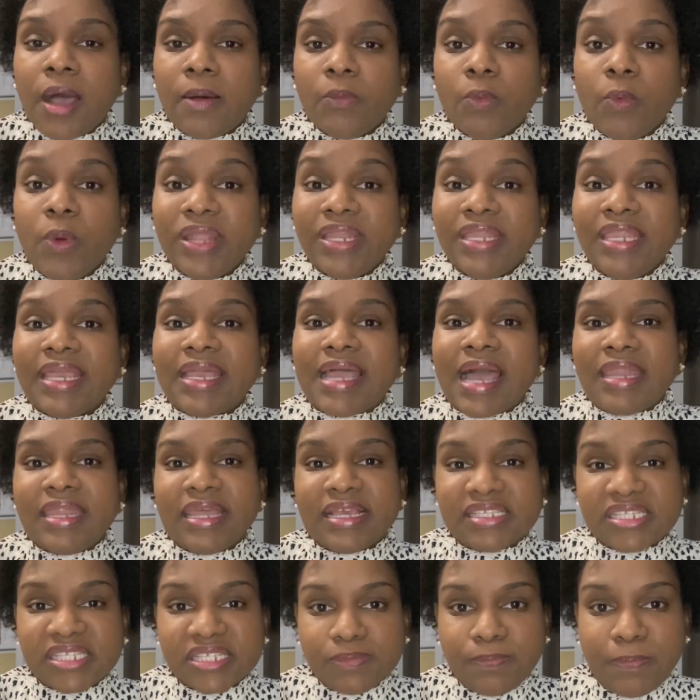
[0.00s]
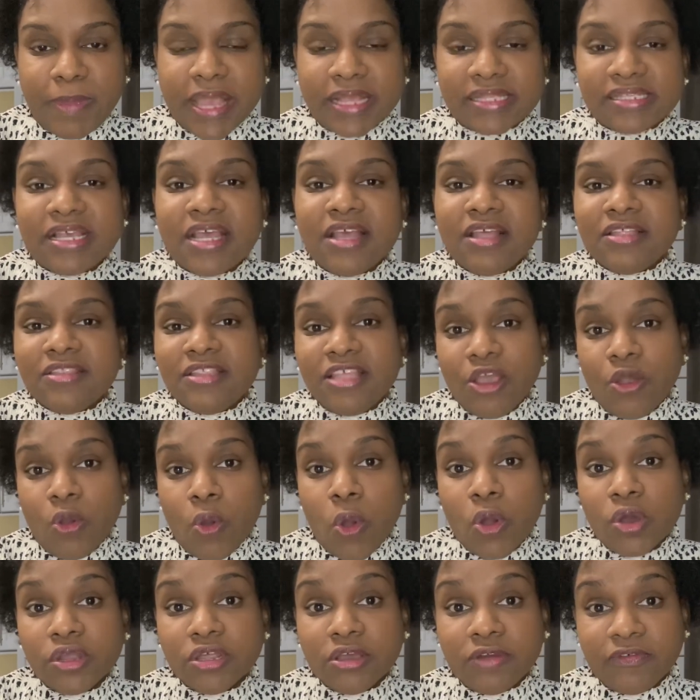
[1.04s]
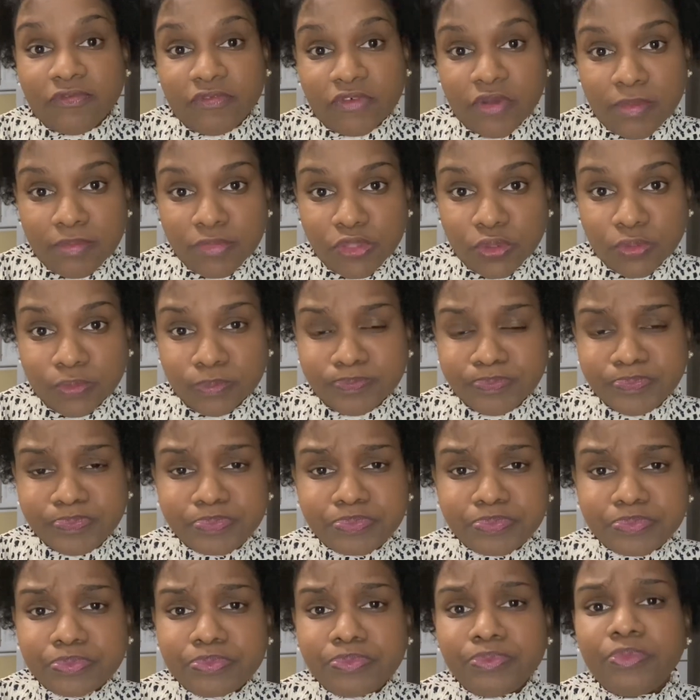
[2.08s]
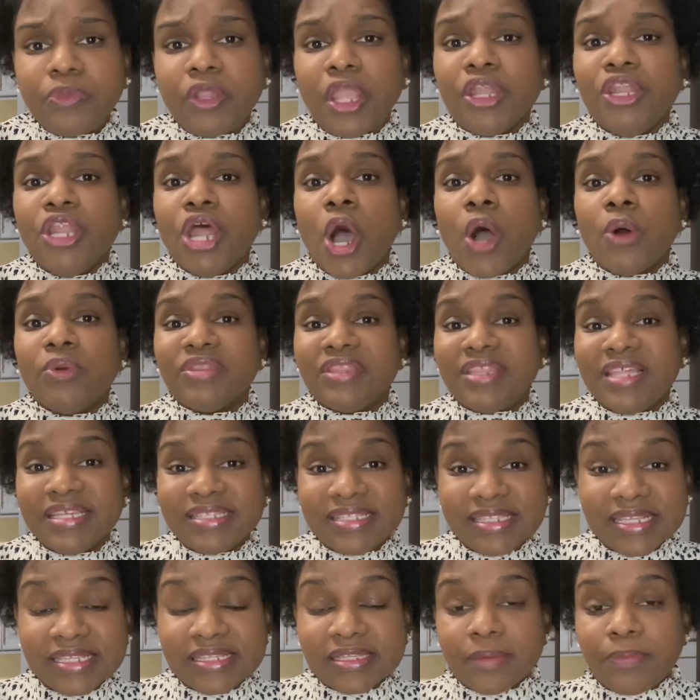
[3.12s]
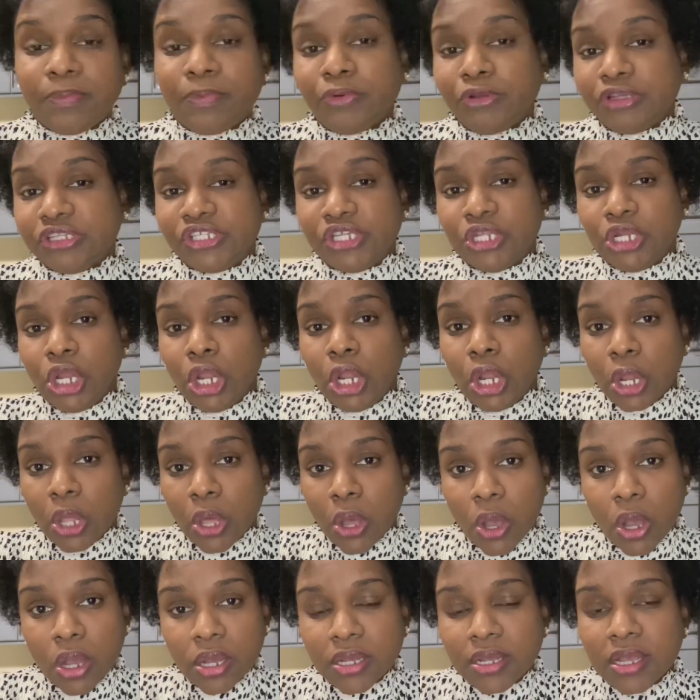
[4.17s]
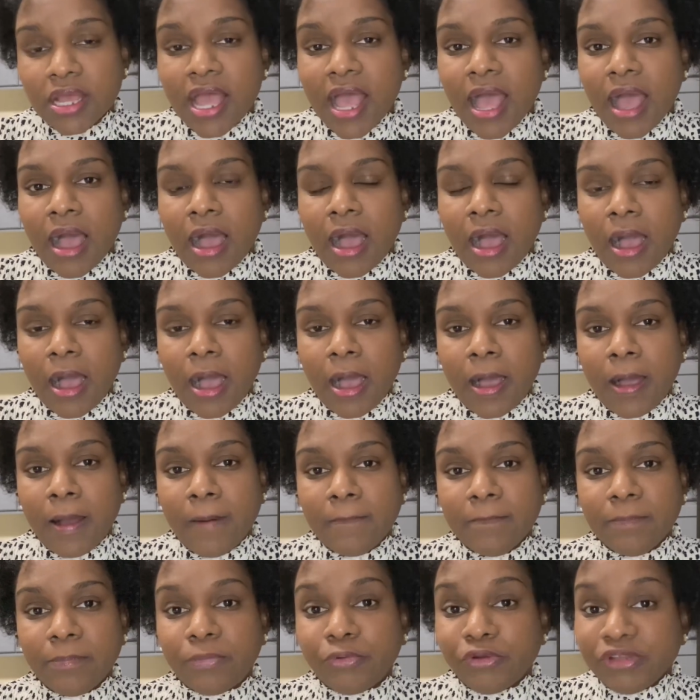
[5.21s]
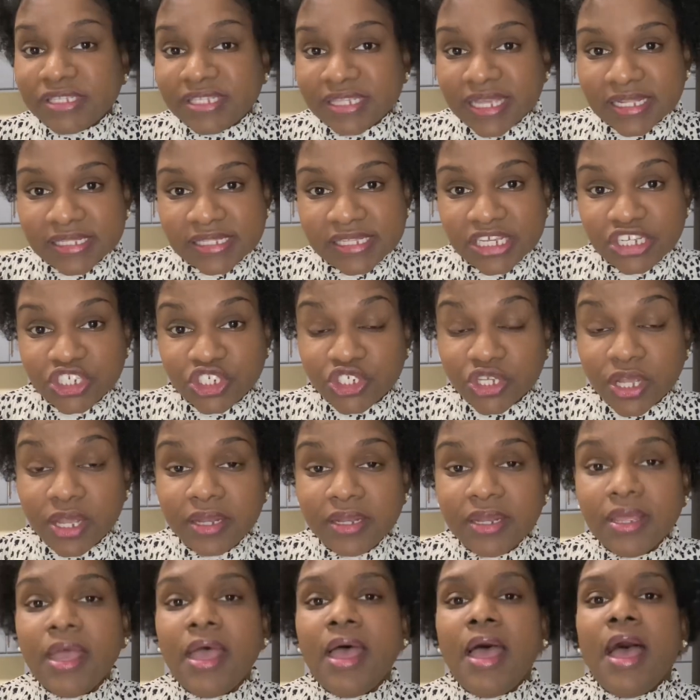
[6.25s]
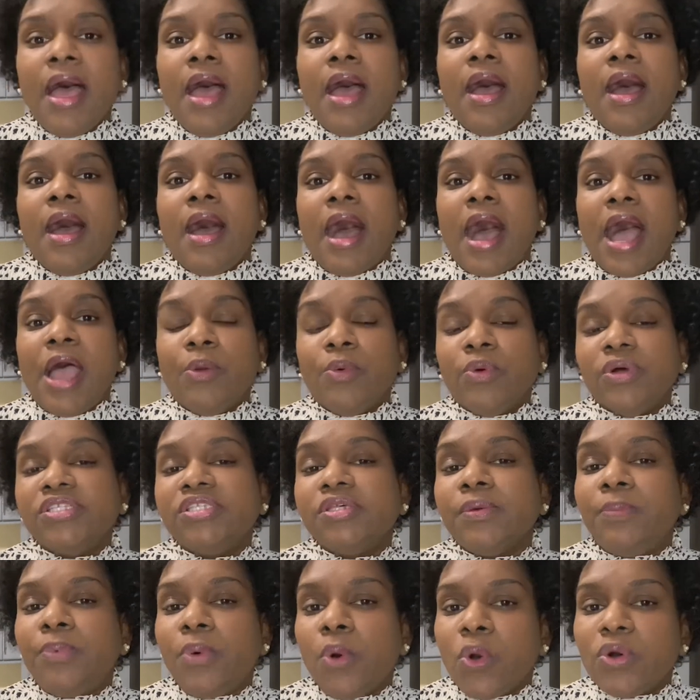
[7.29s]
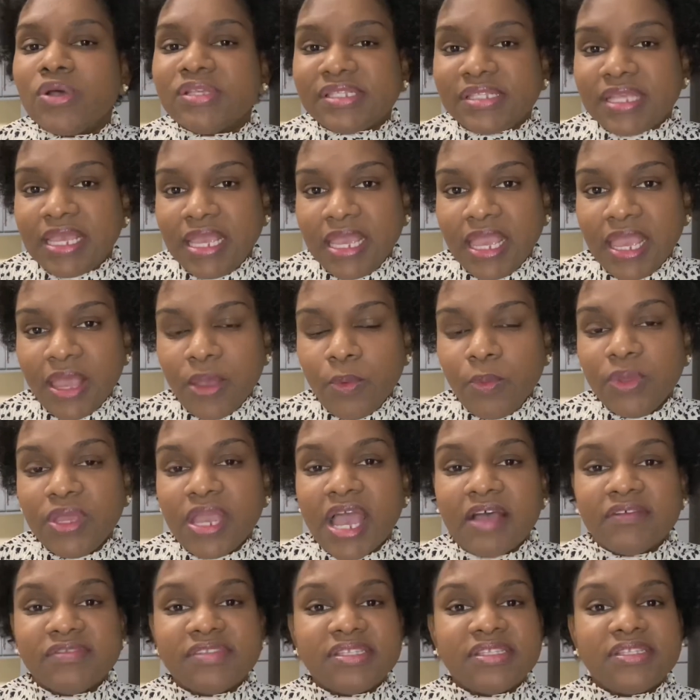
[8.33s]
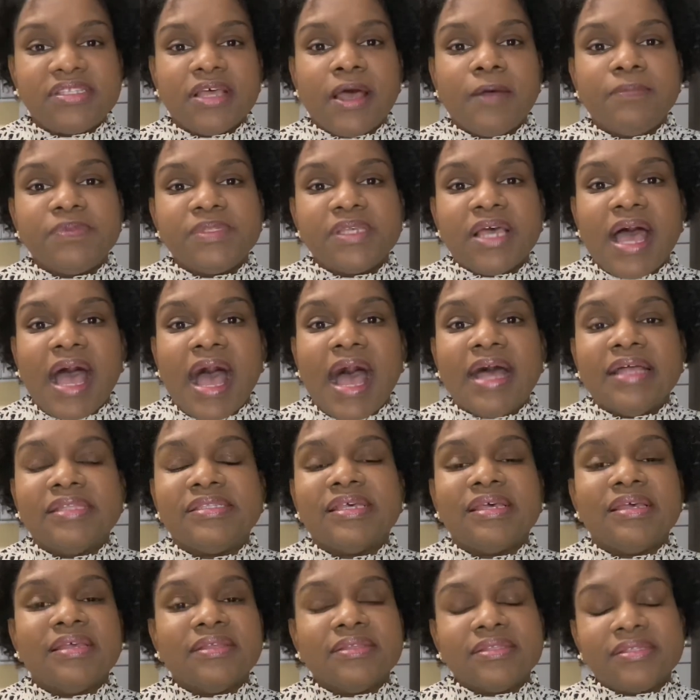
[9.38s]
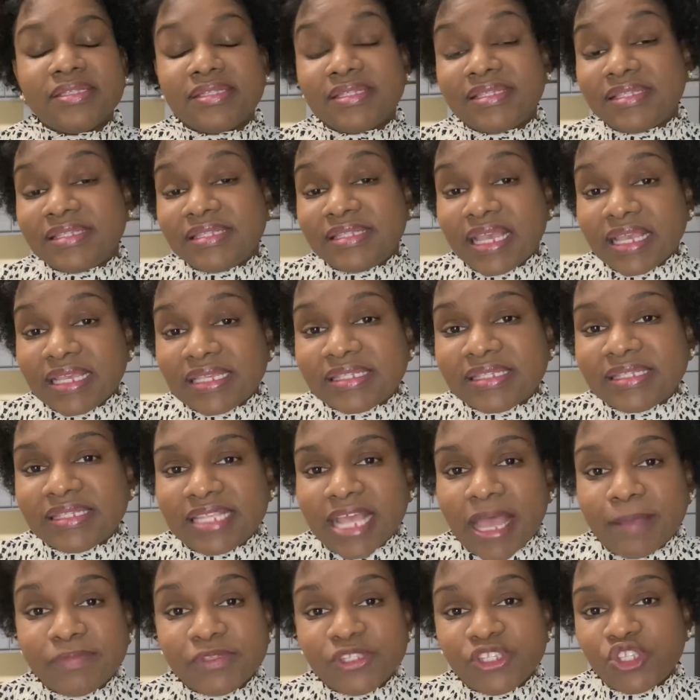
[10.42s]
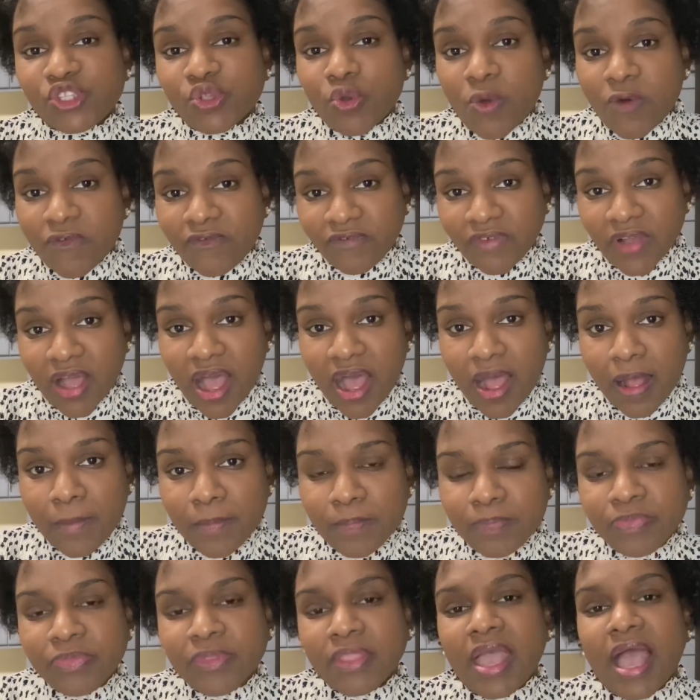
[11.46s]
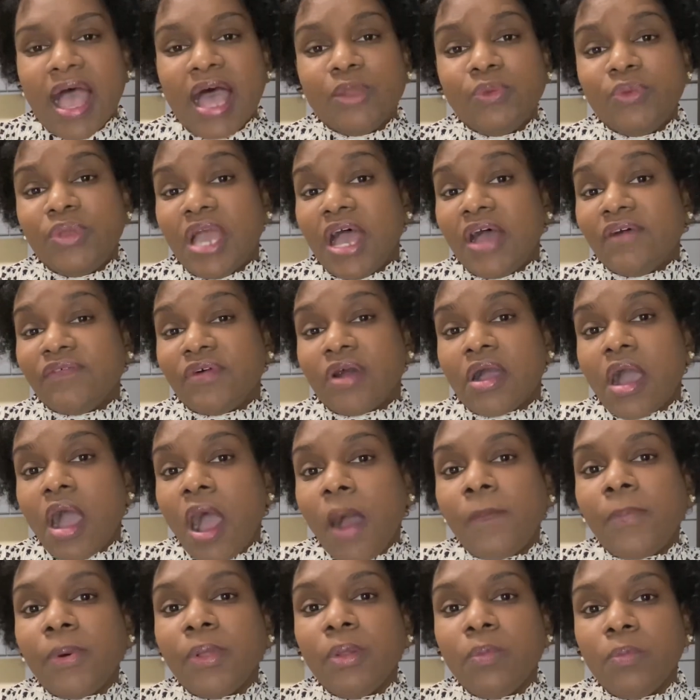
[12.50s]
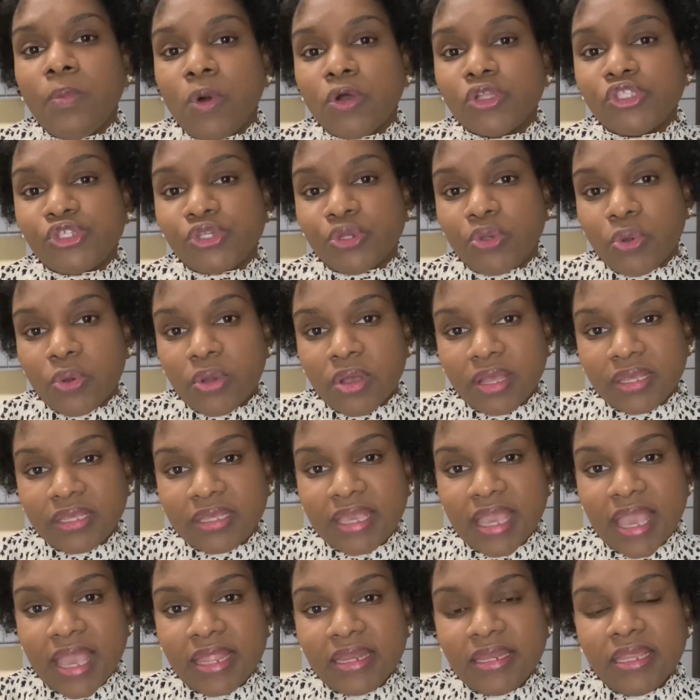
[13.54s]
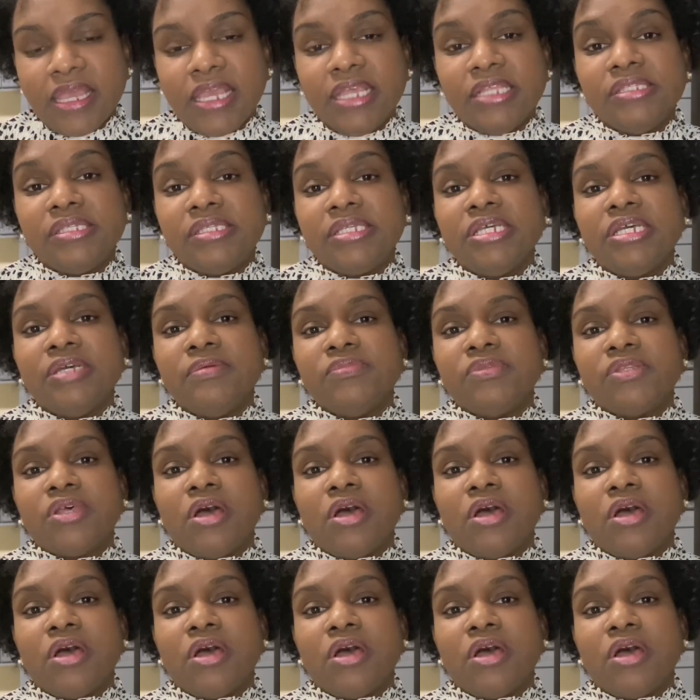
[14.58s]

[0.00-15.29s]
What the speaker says: when they can expect their order from you. Now, this is a pretty long presentation. I want to pause here. We have stopped at six steps so far, and we have a couple more to go again in terms